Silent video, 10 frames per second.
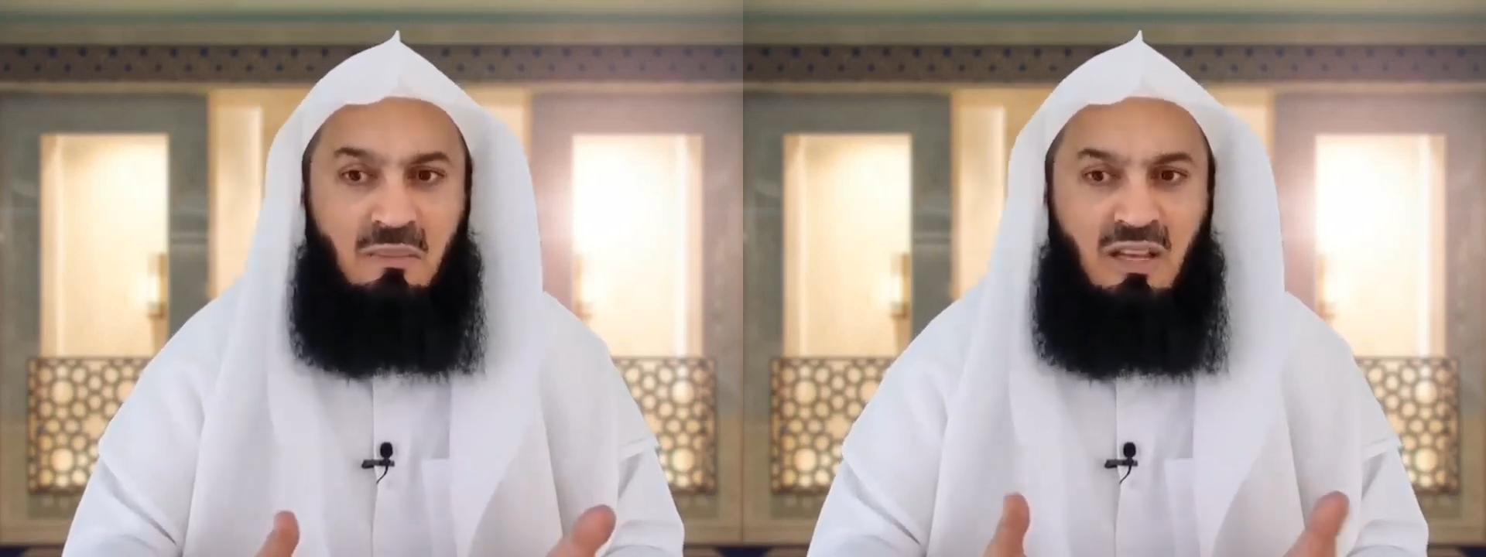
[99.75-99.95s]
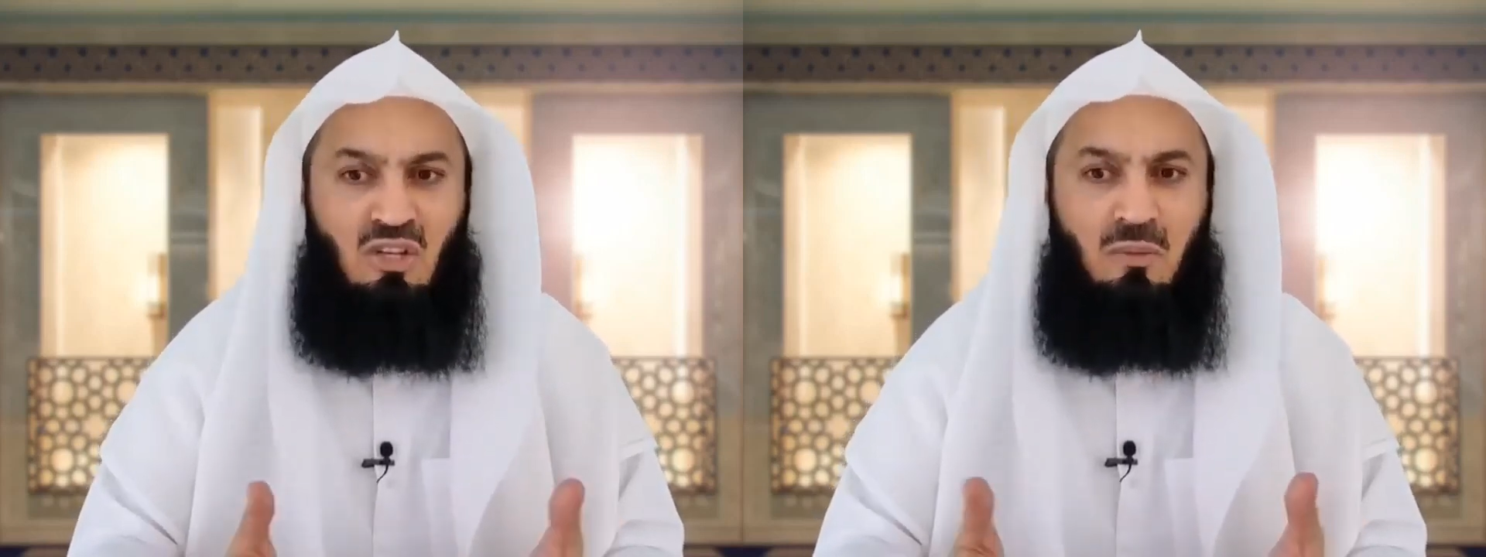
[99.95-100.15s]

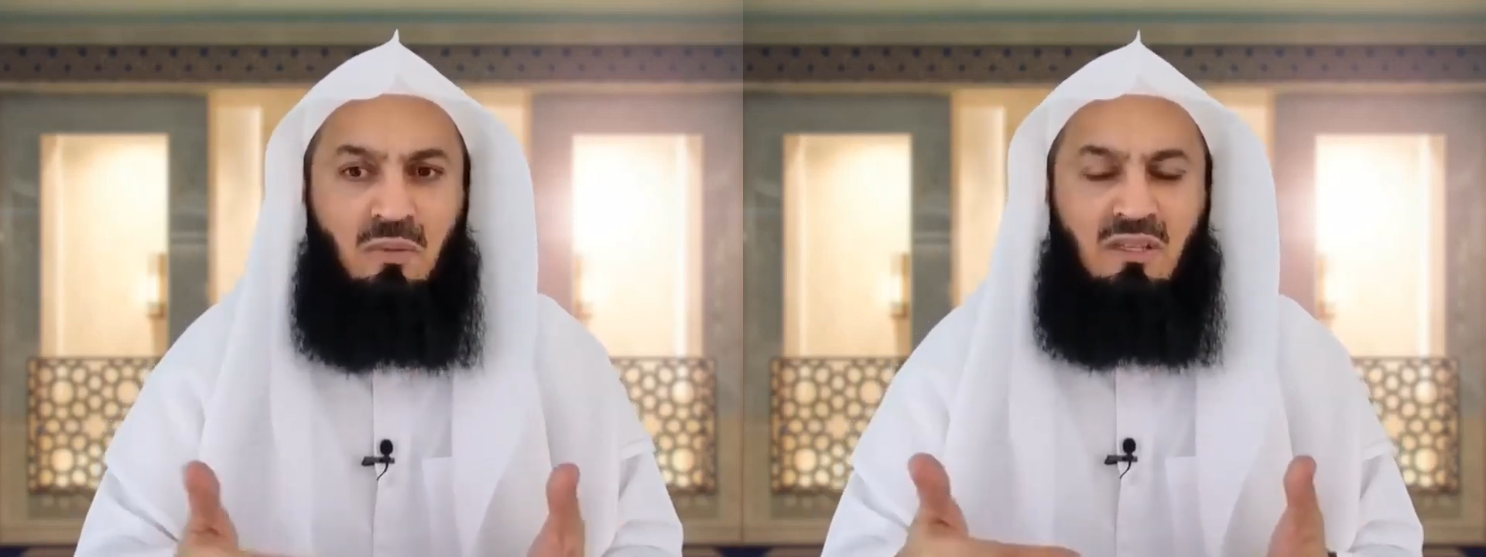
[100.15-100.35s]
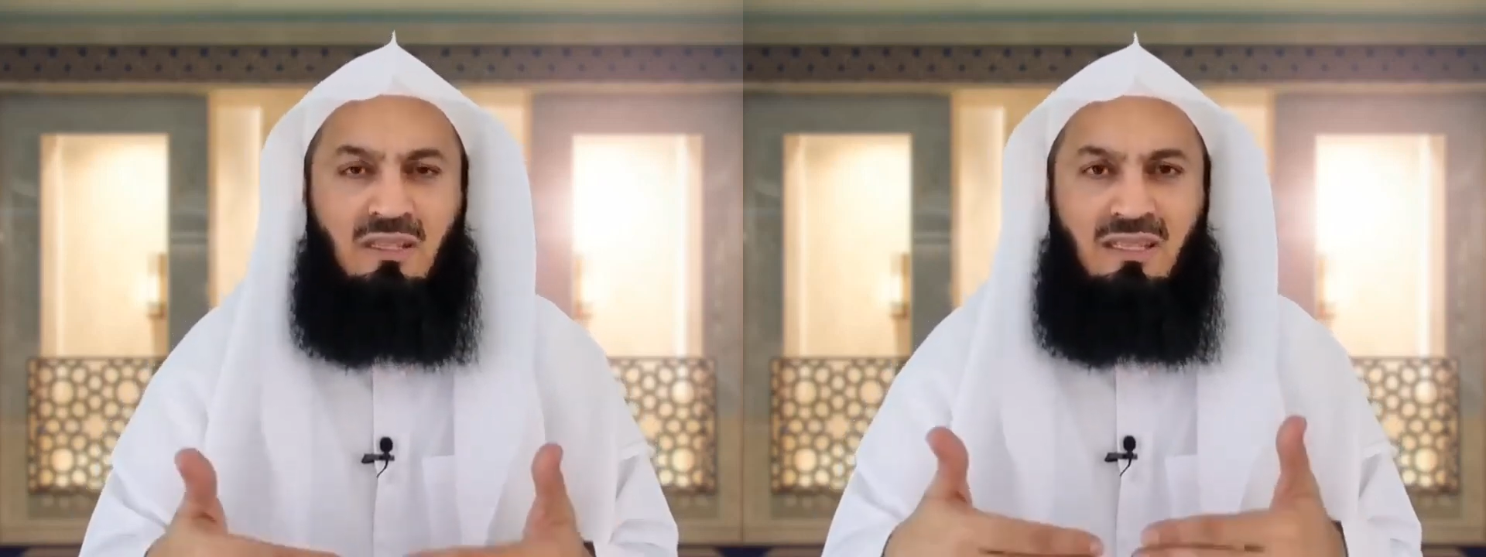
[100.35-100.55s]
Imagine a
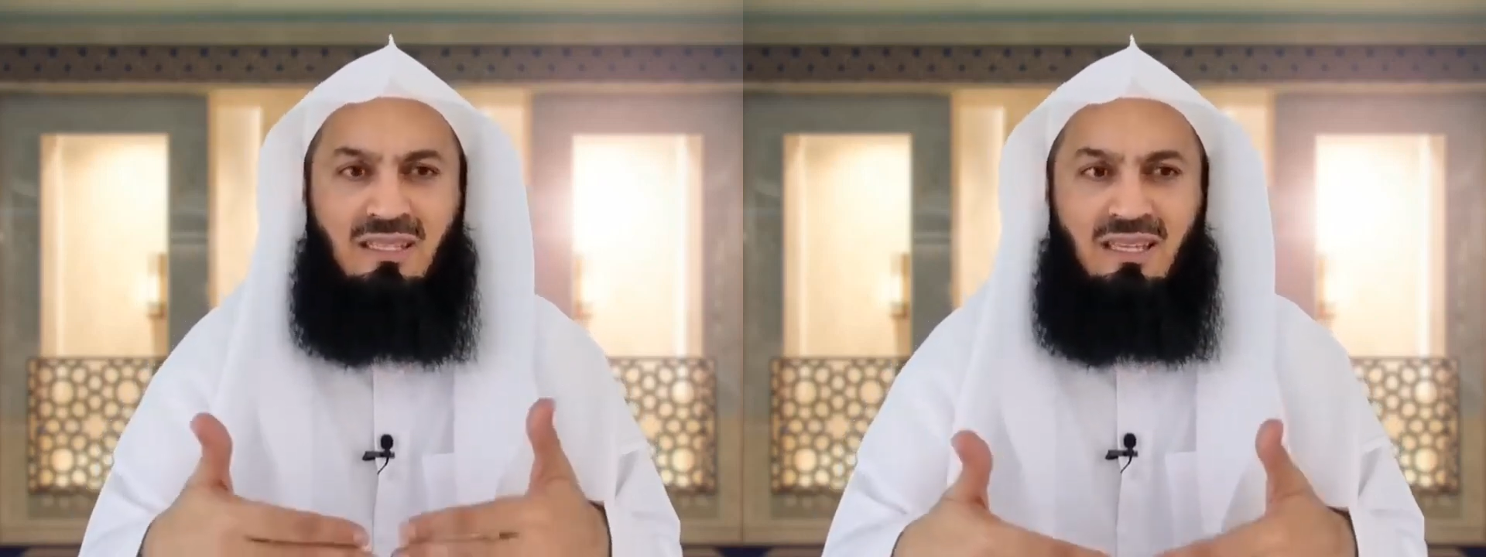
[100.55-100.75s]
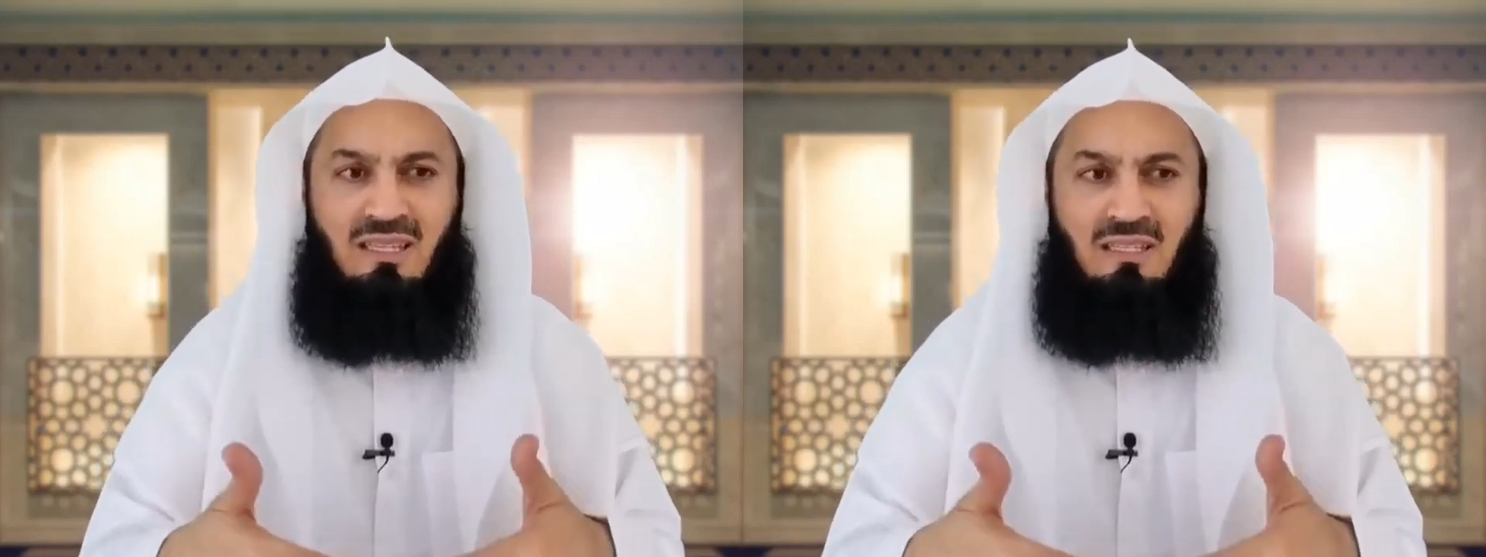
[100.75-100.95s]

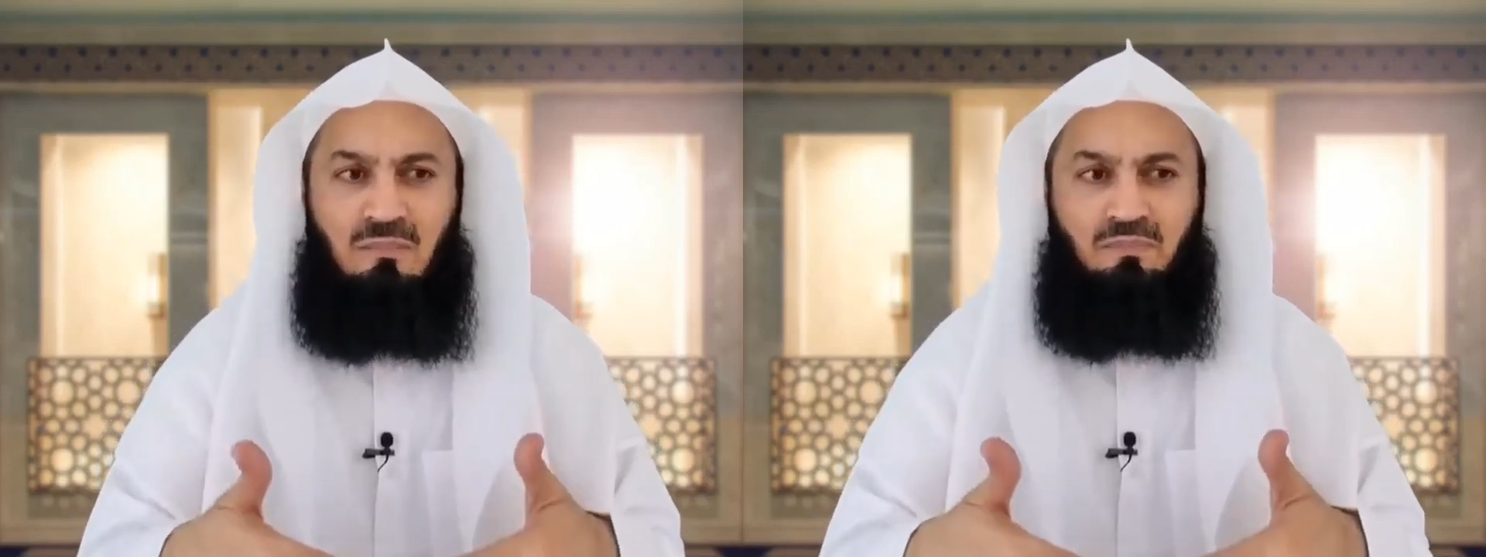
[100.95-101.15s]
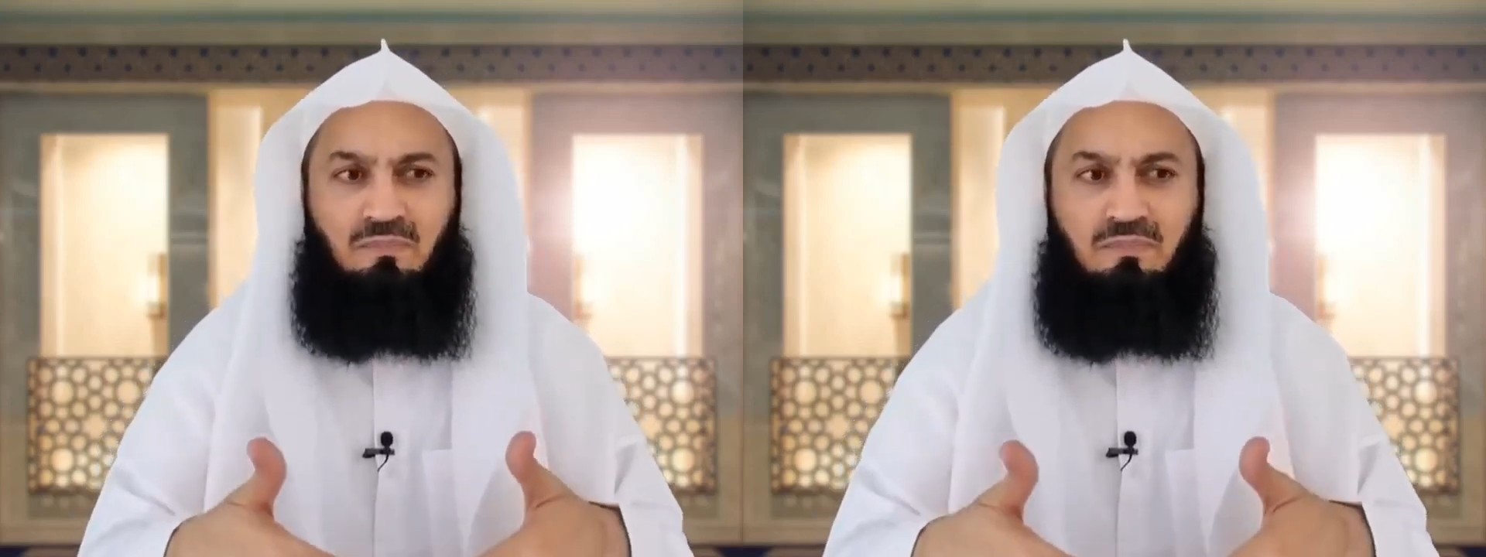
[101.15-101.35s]
person's sins.